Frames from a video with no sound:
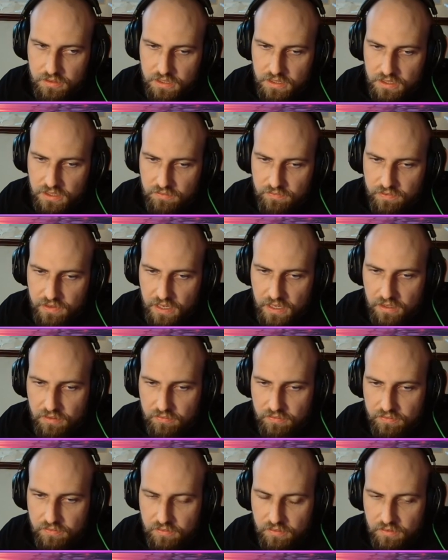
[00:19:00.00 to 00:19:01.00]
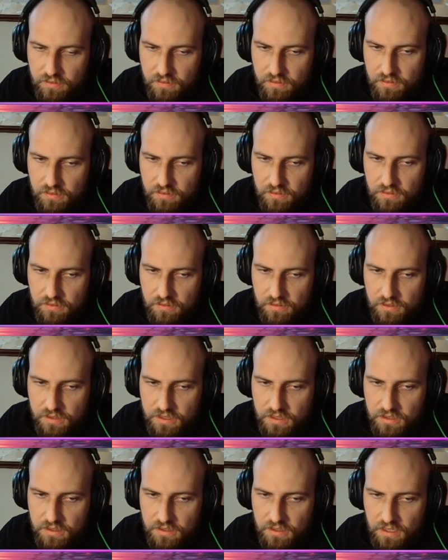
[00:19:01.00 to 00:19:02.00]
King e5. Your
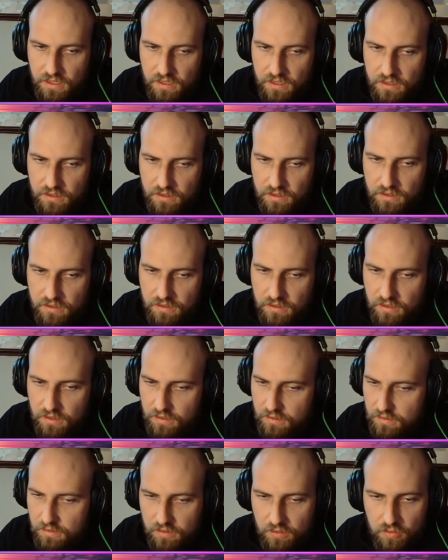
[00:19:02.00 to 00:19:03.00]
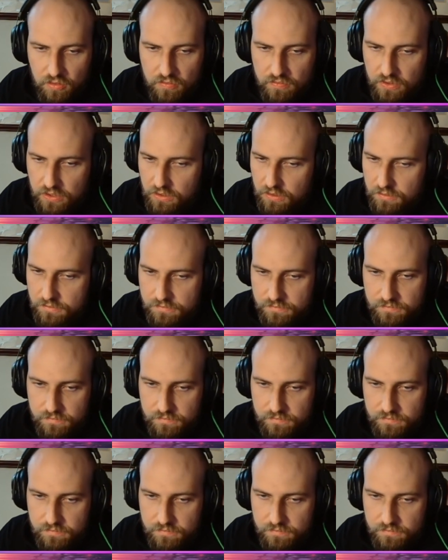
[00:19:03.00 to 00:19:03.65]
king ain't getting over.